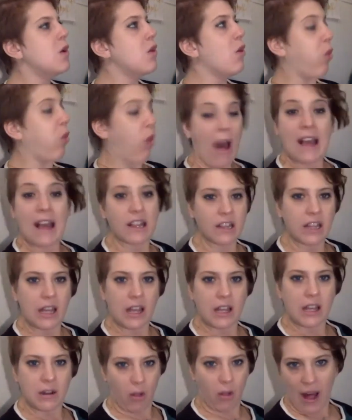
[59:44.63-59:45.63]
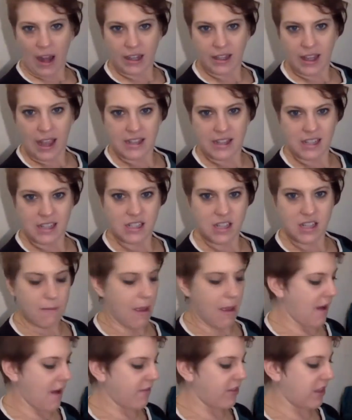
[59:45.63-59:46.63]
Likely in a lot of cases, they
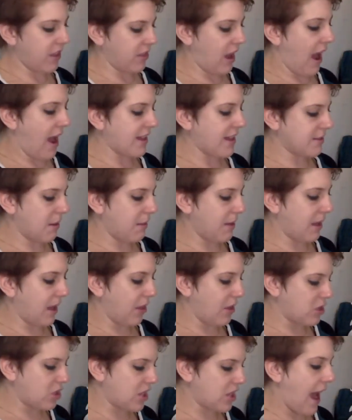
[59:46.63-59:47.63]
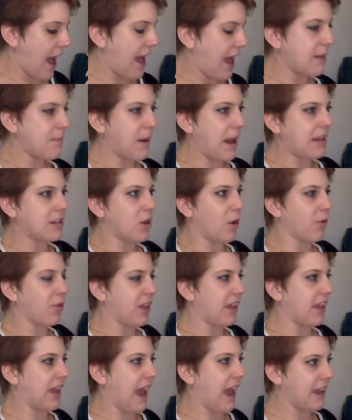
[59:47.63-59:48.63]
may have the odds may be on their side, but I don't
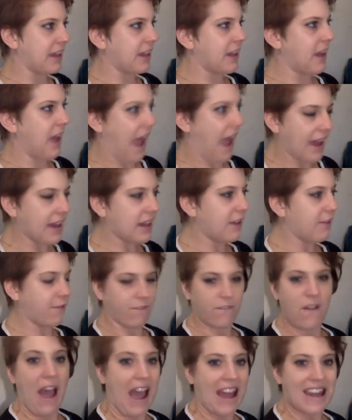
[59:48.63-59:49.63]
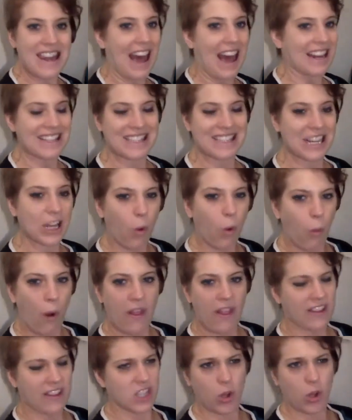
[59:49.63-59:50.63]
think not a single
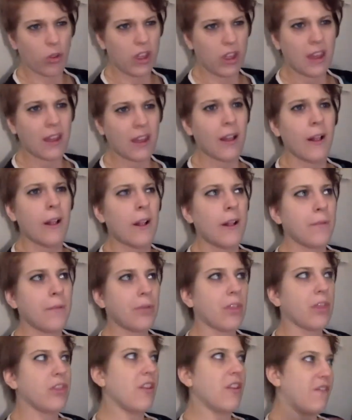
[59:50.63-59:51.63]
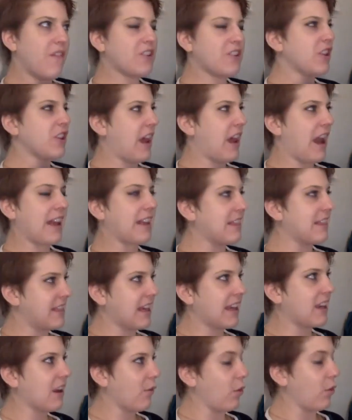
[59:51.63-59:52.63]
one. That's the only division that I can
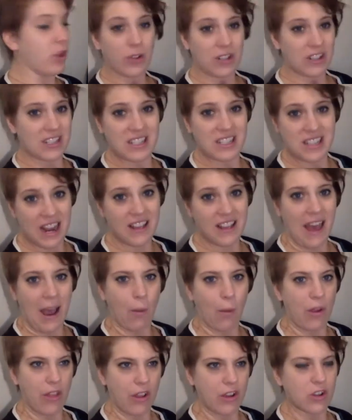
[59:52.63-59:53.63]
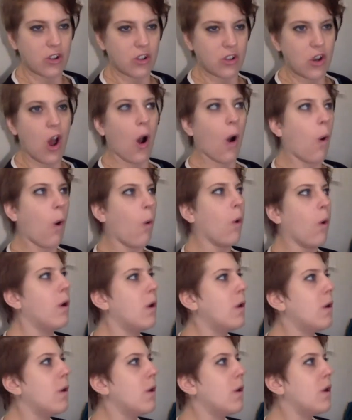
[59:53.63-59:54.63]
think of where you can say that, where there's no
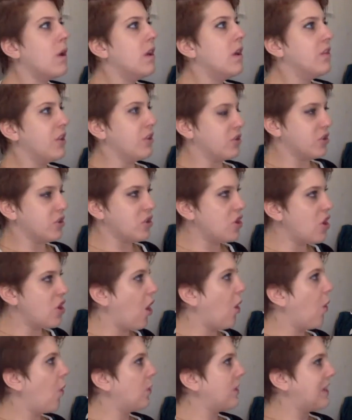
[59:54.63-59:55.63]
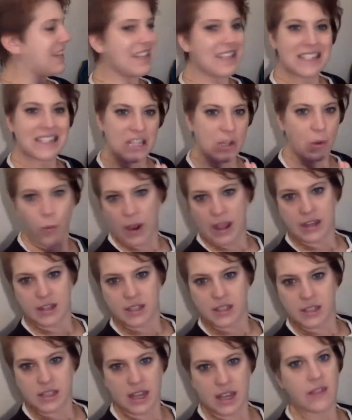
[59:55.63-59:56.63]
easy
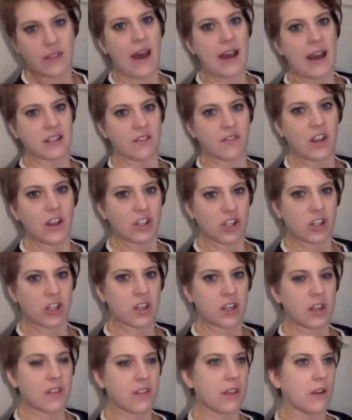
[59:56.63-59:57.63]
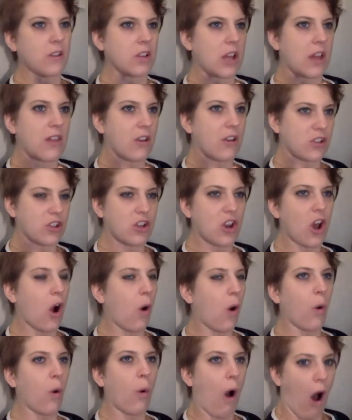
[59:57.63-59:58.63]
wins in that division. There's
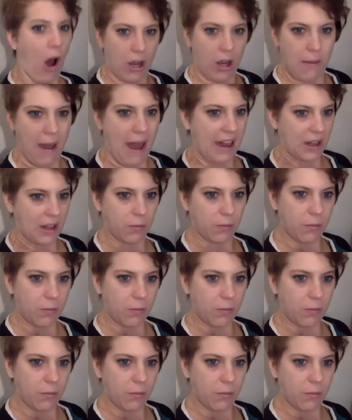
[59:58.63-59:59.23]
no automatic